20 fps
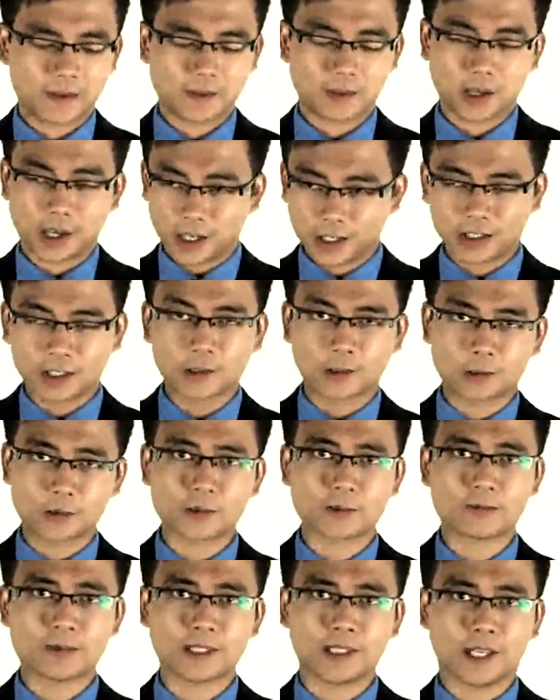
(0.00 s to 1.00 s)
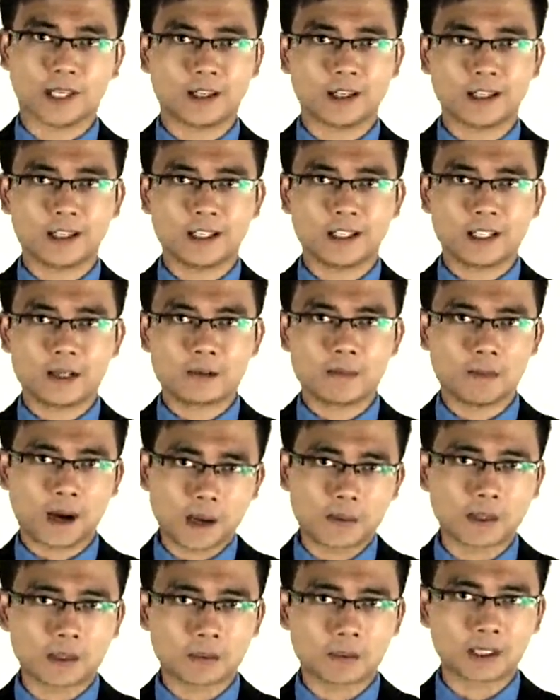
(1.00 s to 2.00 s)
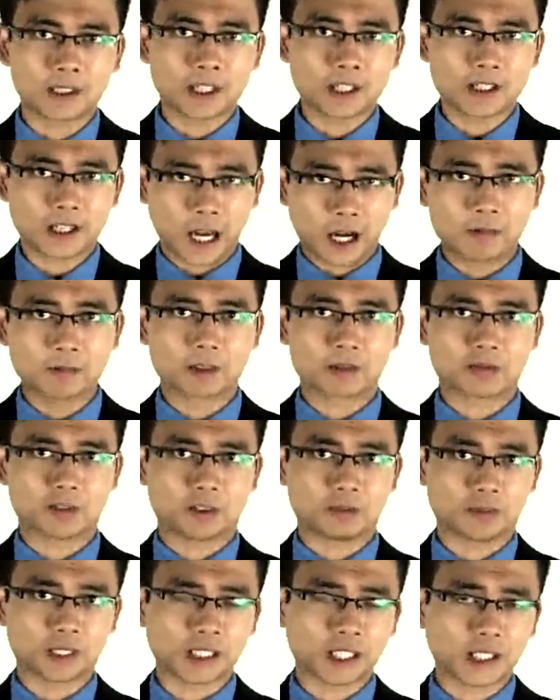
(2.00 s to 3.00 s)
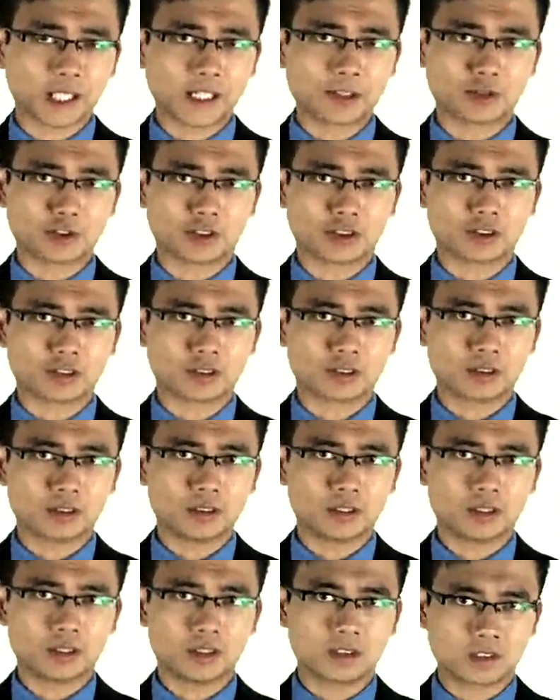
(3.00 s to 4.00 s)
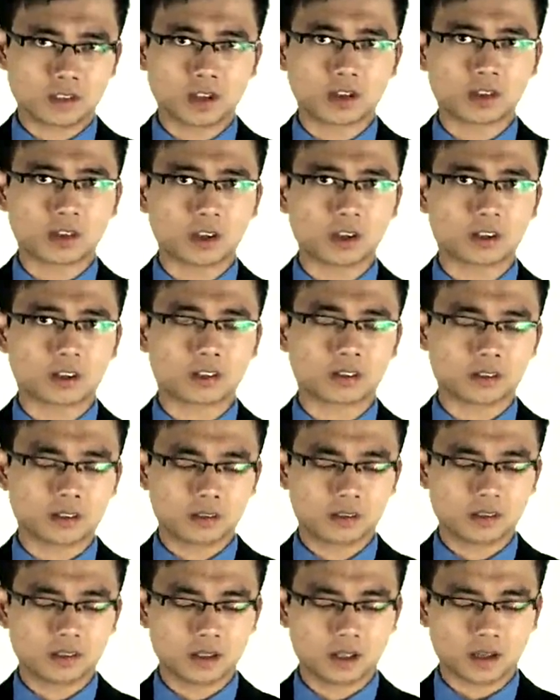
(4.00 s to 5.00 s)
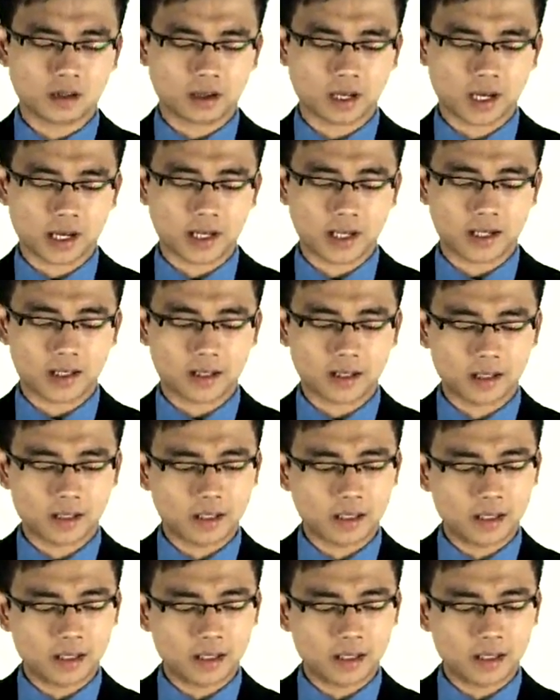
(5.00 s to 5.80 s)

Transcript: you earn a lot of money, maybe the money comes from the donations. It's not good. Okay.